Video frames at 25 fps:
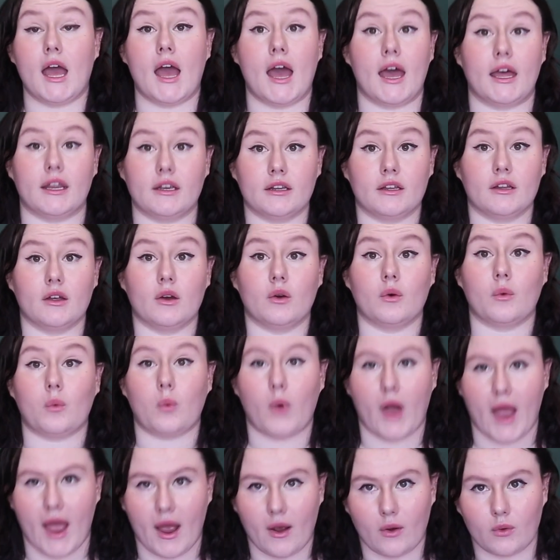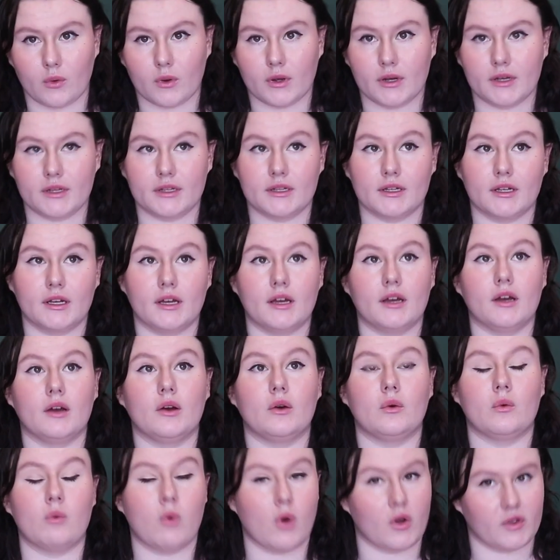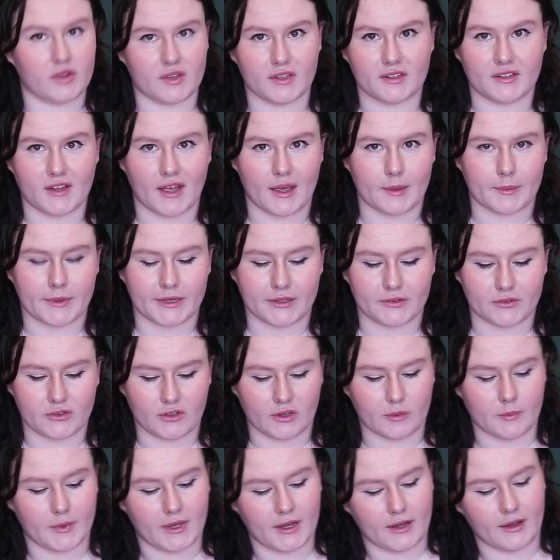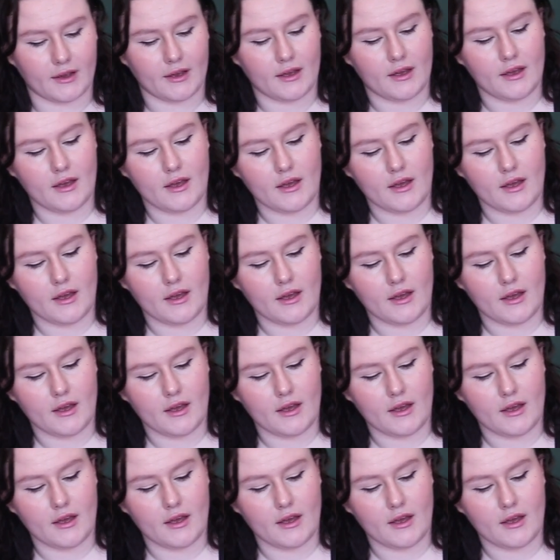And wow, was it time consuming.